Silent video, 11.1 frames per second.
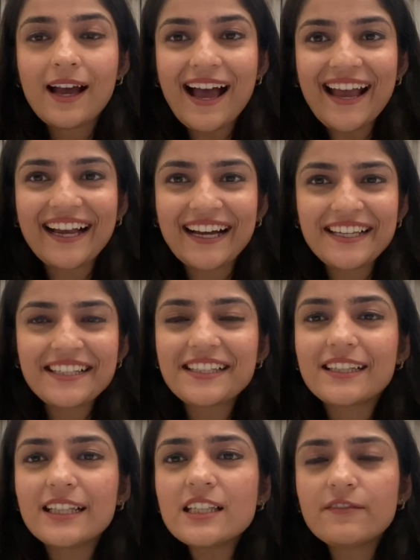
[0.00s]
Hi guys,
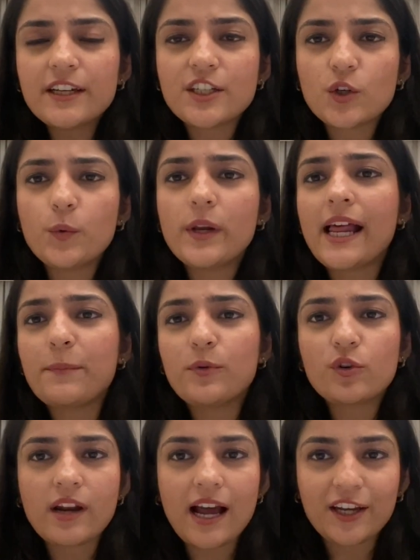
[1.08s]
this video will help you
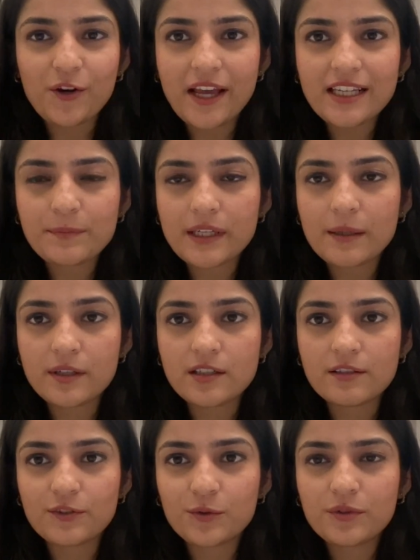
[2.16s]
crack your next PM
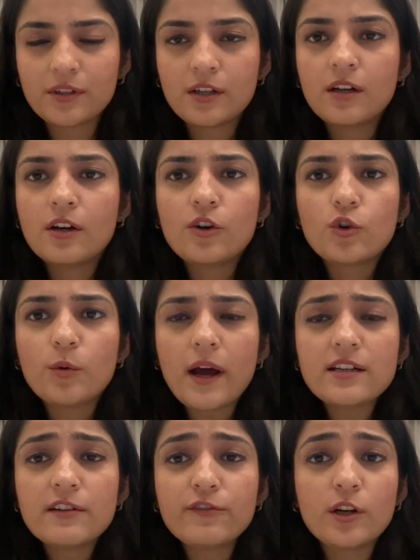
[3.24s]
interview. No
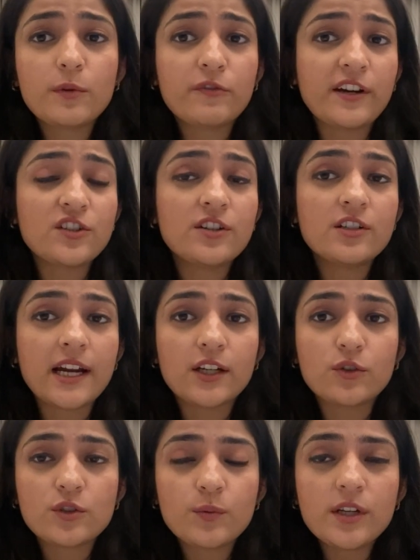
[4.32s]
matter if you're a professional trying to
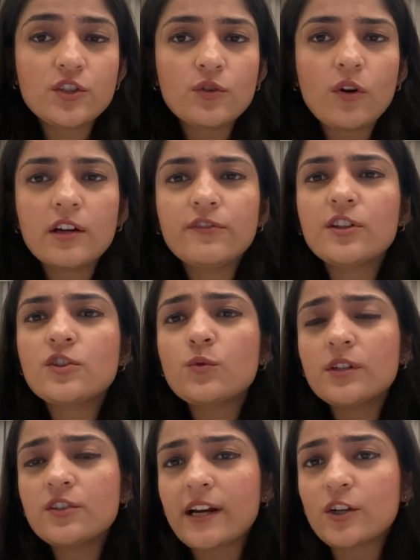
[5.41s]
switch or if you're a
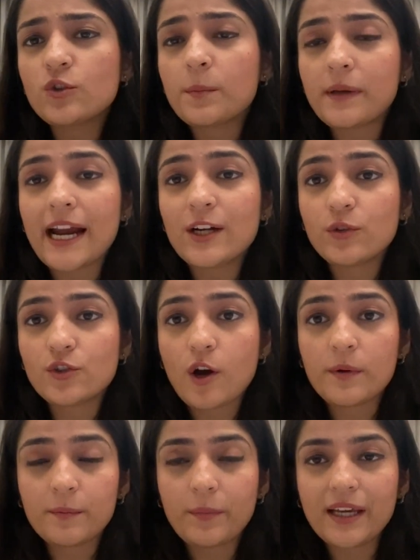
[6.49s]
student trying to apply to a job
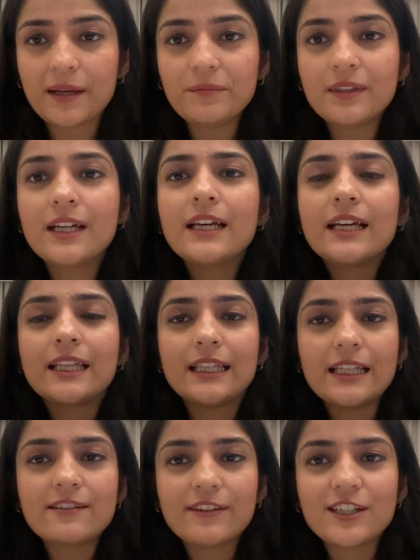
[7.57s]
in PM,
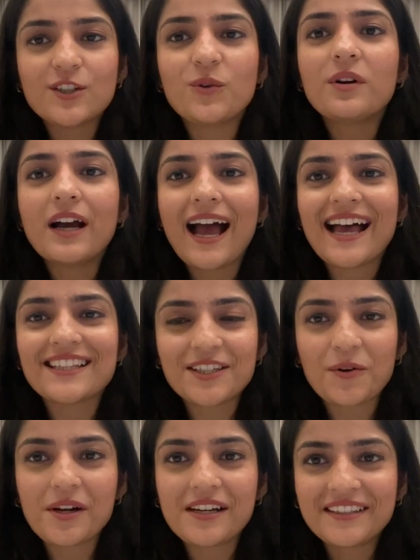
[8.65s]
this video has it
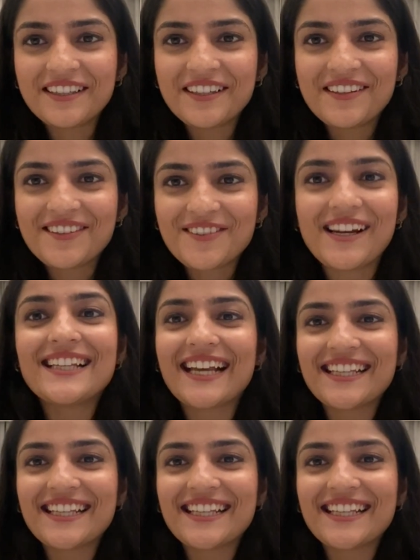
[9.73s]
all. So let's get